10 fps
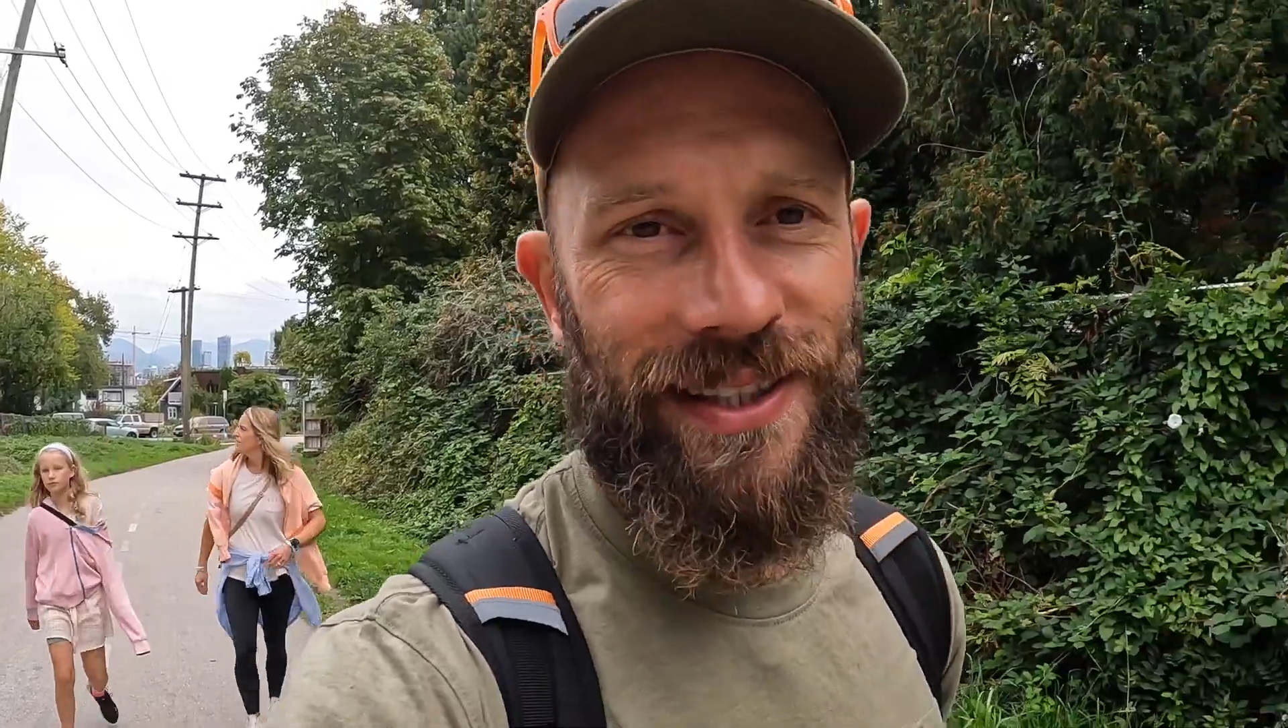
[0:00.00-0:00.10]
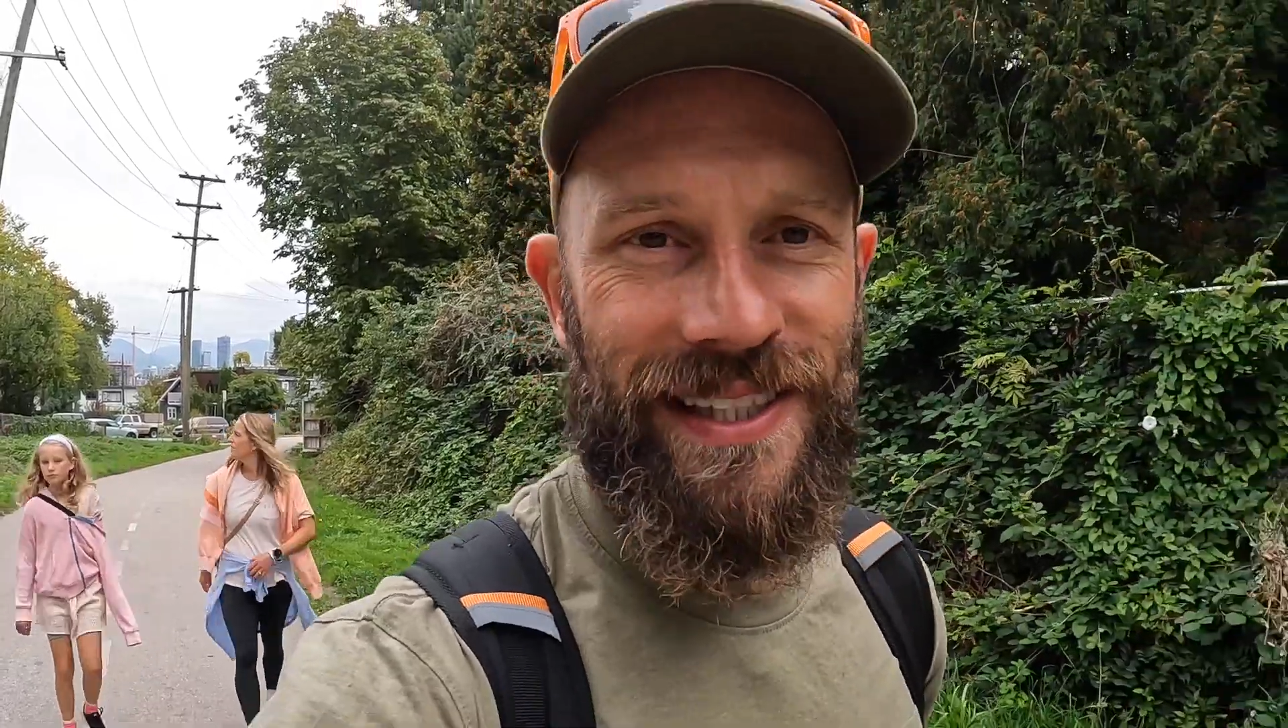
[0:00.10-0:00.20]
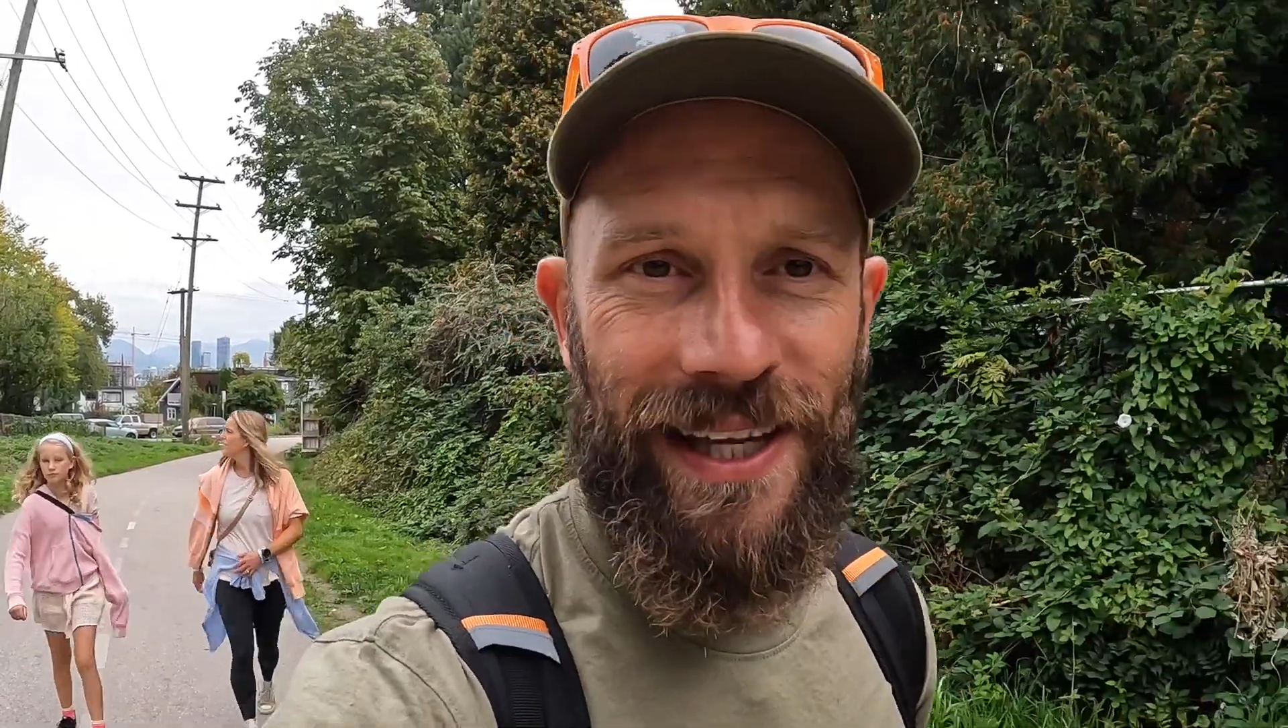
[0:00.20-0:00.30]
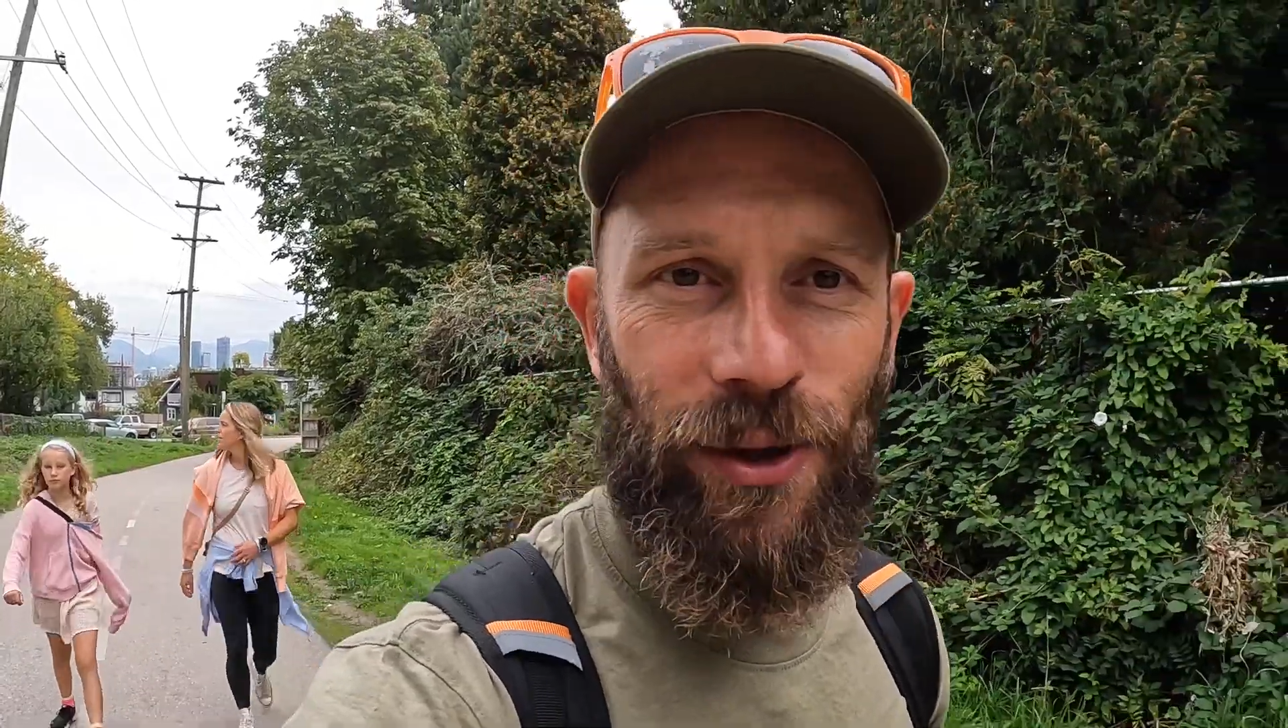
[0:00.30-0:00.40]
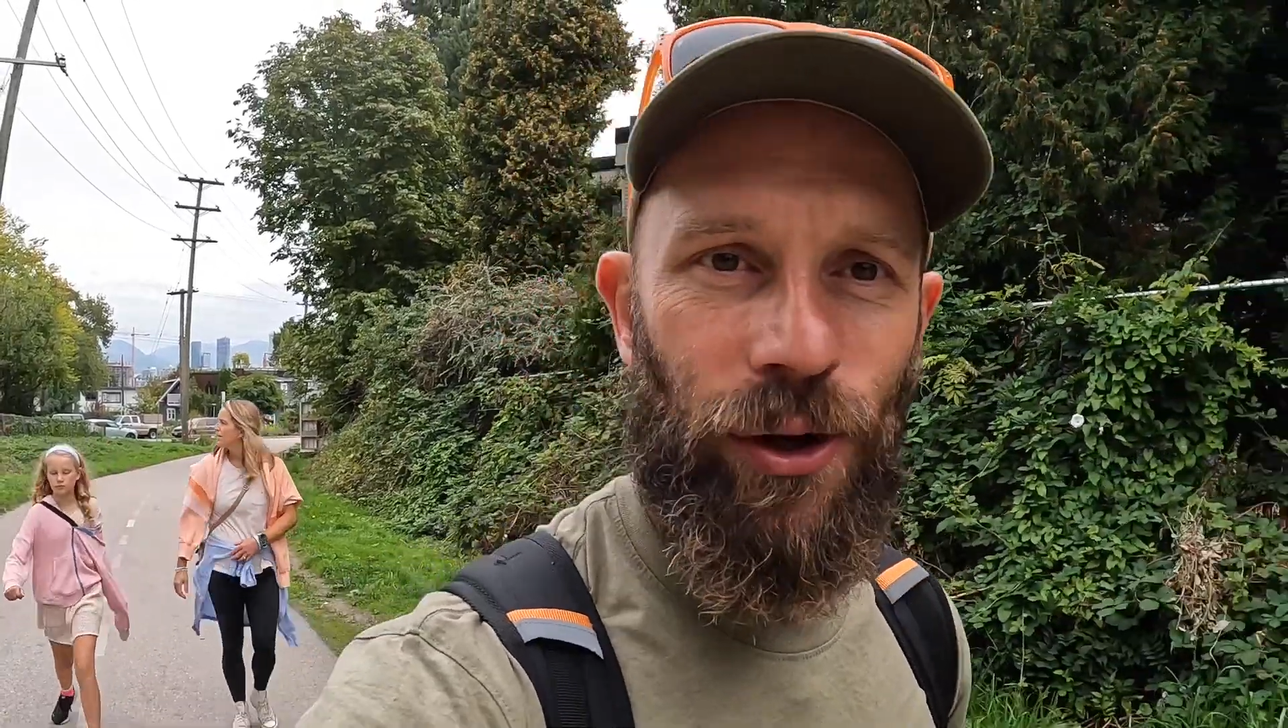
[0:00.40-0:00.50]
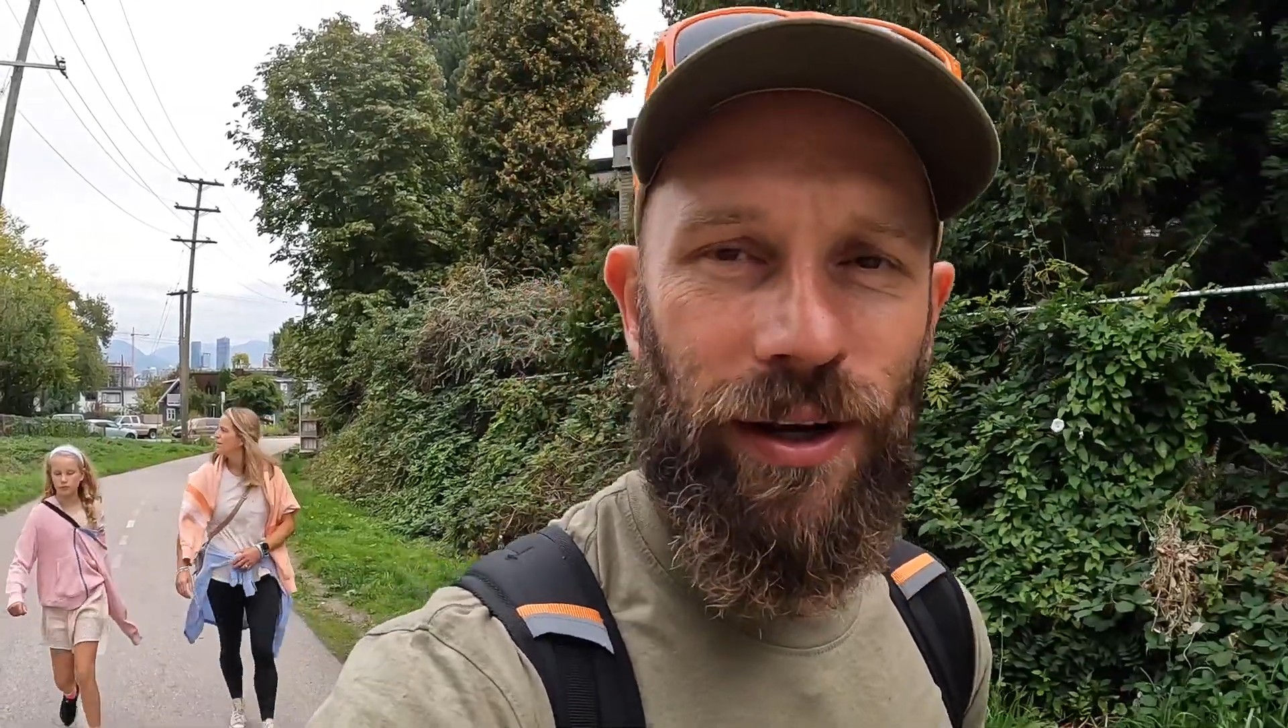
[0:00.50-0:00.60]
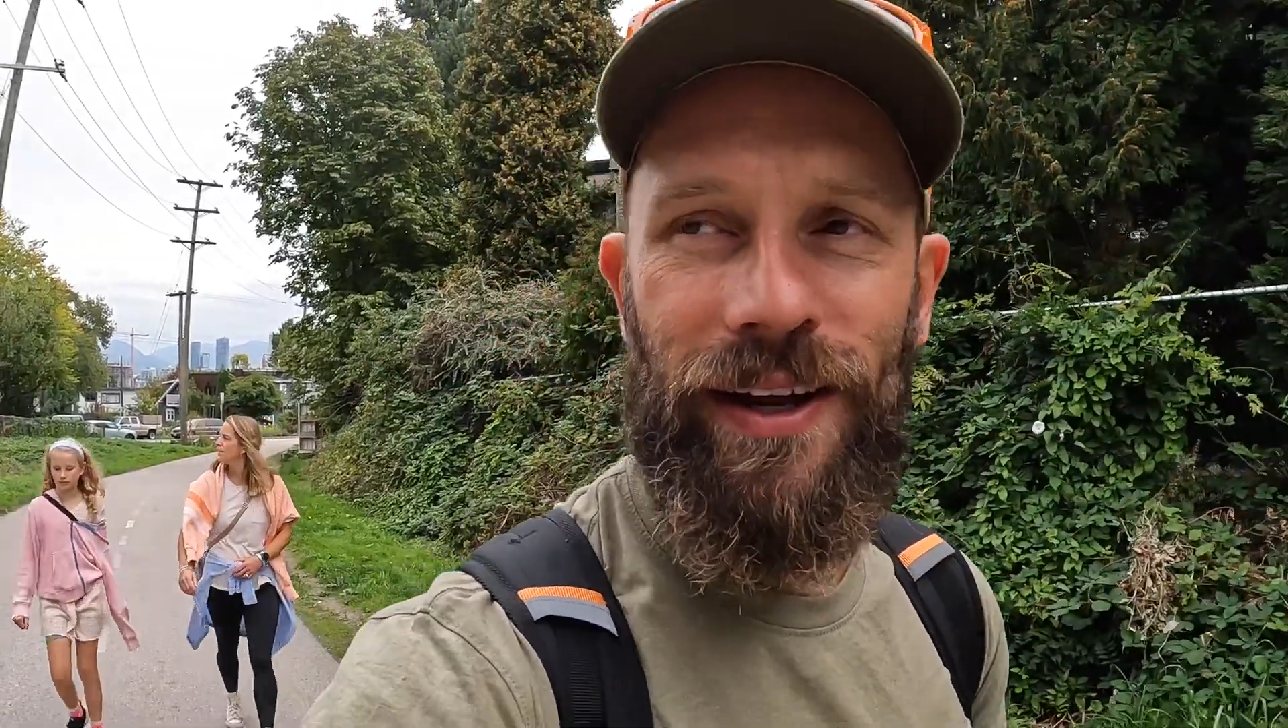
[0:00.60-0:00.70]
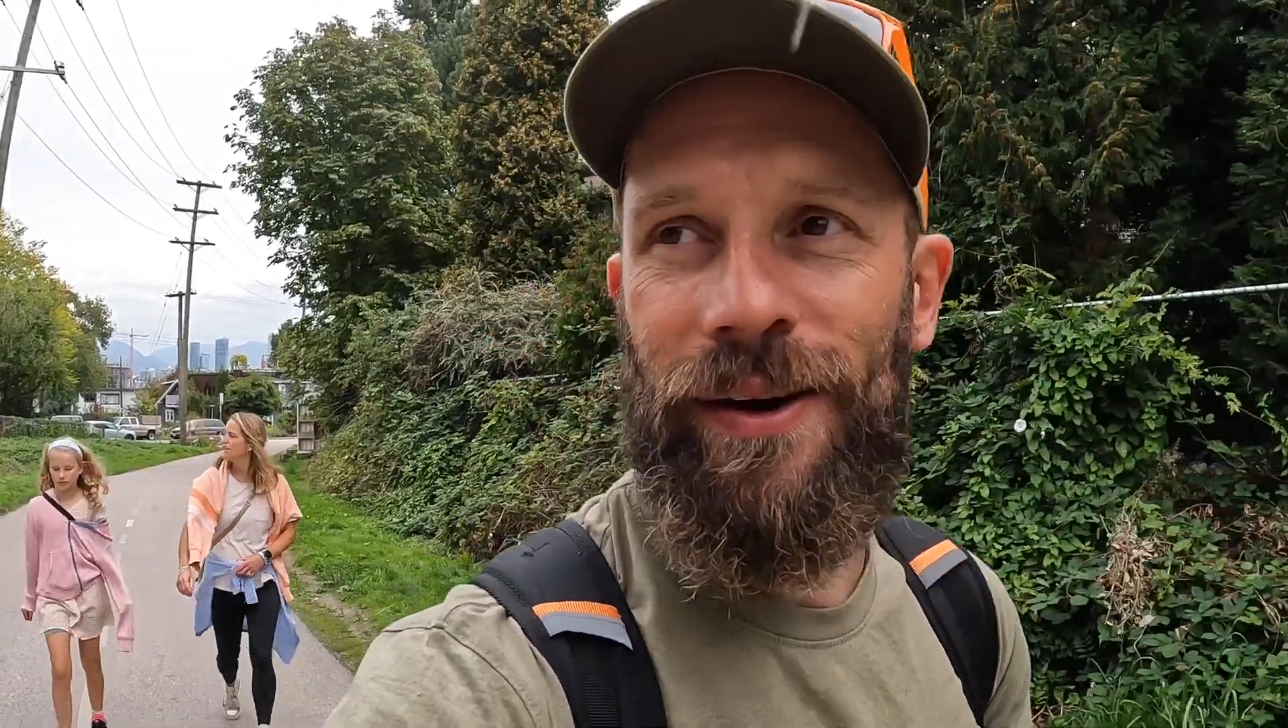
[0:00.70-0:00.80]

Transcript: a sale on